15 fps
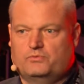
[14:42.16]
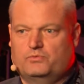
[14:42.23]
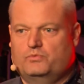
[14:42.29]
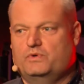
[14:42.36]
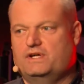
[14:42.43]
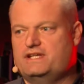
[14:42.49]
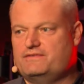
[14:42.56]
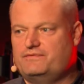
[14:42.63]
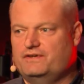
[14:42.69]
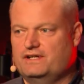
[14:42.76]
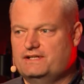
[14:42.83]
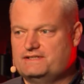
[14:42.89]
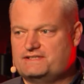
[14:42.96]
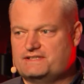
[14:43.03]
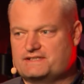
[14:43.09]
we
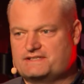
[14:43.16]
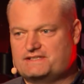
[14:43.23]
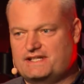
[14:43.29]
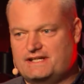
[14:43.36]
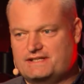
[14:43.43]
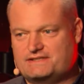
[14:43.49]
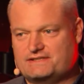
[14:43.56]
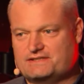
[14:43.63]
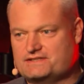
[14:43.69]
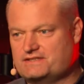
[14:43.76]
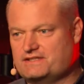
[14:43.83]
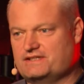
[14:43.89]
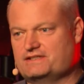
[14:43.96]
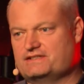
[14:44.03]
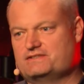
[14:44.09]
define success
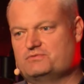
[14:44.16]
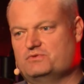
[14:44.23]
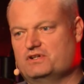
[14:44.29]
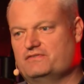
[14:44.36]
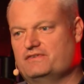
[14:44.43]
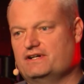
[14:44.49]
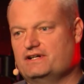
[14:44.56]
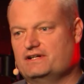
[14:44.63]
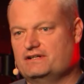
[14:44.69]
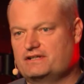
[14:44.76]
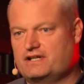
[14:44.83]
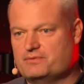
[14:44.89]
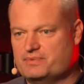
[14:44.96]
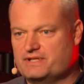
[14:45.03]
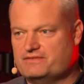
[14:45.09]
as one of our
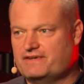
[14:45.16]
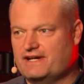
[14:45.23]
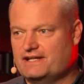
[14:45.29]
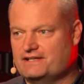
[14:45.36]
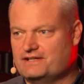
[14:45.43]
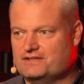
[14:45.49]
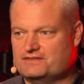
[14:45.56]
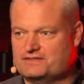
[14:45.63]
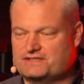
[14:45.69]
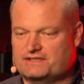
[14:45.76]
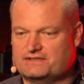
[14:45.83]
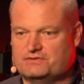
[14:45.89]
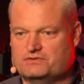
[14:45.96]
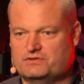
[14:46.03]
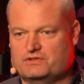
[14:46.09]
company values,
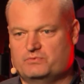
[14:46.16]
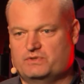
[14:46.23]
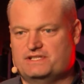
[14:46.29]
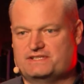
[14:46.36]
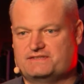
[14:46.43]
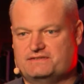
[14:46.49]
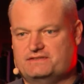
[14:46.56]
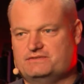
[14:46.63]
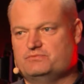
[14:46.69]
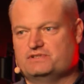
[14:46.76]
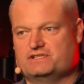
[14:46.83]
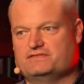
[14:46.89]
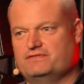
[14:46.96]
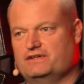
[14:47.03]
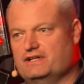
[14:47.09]
and we
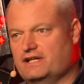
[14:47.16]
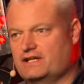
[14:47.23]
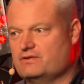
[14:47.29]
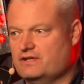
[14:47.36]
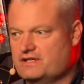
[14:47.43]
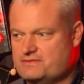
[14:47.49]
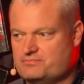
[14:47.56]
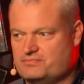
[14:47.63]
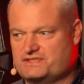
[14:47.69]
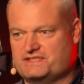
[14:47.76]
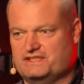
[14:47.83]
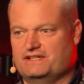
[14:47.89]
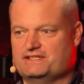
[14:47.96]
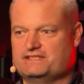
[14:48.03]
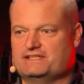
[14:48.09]
define it quite
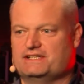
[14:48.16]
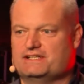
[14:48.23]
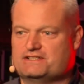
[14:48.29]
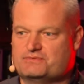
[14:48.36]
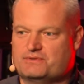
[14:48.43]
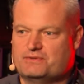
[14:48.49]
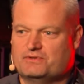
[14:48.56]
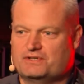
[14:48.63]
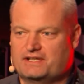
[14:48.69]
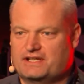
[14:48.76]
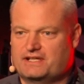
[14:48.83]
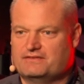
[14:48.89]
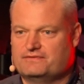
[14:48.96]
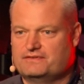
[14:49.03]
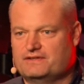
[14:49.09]
precisely as we want to
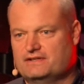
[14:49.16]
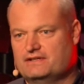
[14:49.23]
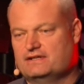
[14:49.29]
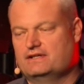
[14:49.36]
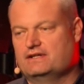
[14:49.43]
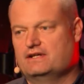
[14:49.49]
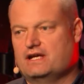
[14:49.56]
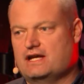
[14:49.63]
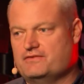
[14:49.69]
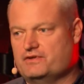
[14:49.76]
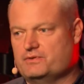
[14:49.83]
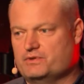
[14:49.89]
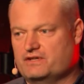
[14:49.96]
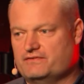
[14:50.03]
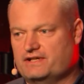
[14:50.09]
give every
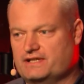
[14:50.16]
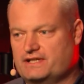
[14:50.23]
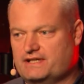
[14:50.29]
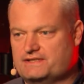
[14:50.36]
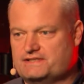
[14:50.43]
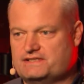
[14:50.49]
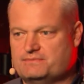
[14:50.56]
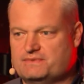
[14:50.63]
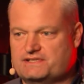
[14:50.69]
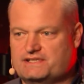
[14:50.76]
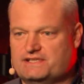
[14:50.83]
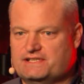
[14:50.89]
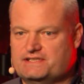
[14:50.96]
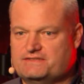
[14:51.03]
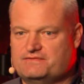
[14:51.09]
one of our customers at
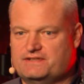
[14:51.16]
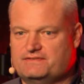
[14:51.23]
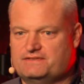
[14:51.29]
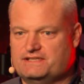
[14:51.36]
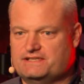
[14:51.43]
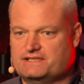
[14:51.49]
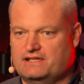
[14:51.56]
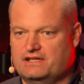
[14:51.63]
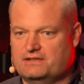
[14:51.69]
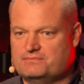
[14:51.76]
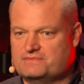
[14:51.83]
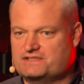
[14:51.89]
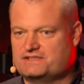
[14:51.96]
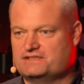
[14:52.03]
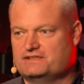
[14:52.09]
least 50
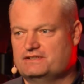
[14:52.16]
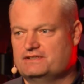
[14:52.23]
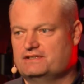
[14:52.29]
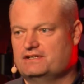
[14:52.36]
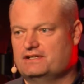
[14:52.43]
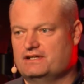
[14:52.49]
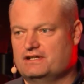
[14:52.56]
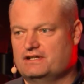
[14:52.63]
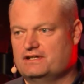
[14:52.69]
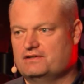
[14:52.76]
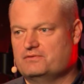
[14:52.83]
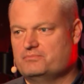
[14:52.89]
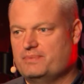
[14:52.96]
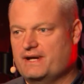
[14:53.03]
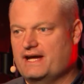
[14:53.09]
times
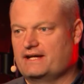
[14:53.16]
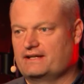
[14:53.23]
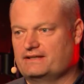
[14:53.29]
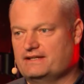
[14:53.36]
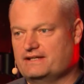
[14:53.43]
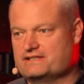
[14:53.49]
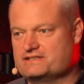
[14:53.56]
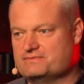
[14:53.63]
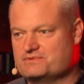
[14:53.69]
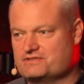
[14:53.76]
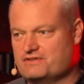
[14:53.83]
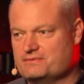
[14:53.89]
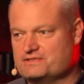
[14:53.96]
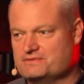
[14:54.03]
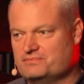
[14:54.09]
back their
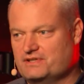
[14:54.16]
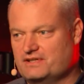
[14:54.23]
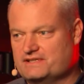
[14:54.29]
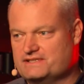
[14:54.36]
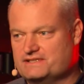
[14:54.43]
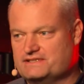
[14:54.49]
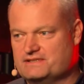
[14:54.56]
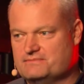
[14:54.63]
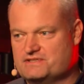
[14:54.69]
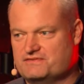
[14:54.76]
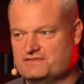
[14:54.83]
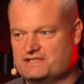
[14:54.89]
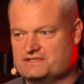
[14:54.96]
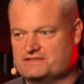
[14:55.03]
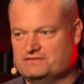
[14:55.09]
subscription price in terms of
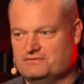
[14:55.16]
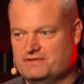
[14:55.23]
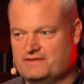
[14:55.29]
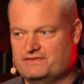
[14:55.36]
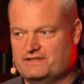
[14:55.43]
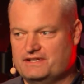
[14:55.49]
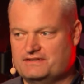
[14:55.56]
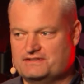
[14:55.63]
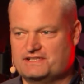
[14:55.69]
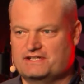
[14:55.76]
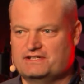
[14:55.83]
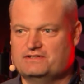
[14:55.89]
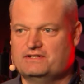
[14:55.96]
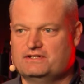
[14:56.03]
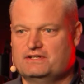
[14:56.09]
additional revenue.
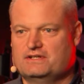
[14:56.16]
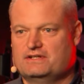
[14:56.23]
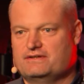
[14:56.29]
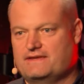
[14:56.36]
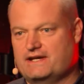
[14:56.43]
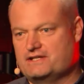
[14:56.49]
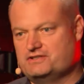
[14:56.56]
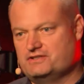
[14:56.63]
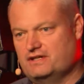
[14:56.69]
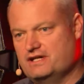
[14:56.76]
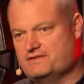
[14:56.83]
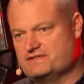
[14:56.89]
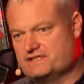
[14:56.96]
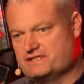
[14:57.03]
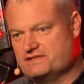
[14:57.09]
So that
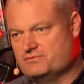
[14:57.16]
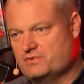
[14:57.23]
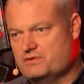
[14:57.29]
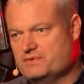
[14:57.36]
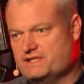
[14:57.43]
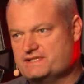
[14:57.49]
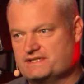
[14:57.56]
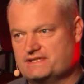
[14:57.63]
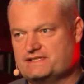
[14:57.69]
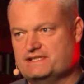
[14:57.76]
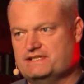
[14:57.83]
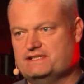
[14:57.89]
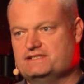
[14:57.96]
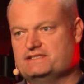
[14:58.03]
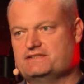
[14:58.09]
drives us, and when we
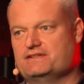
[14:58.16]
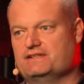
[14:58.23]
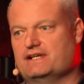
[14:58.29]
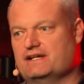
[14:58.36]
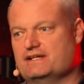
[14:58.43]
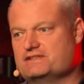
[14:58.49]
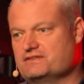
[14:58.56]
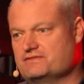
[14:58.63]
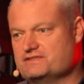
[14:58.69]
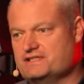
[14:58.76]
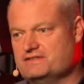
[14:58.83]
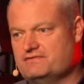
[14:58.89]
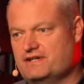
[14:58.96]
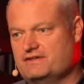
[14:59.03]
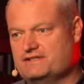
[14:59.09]
succeed in doing that, it's
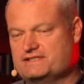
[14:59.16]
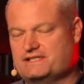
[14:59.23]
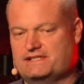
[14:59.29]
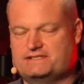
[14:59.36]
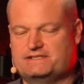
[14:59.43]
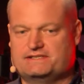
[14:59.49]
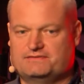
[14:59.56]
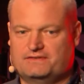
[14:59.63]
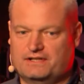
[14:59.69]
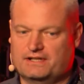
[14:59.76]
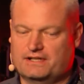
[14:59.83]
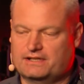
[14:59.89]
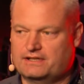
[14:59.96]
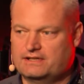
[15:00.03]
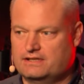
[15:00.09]
obviously very satisfying.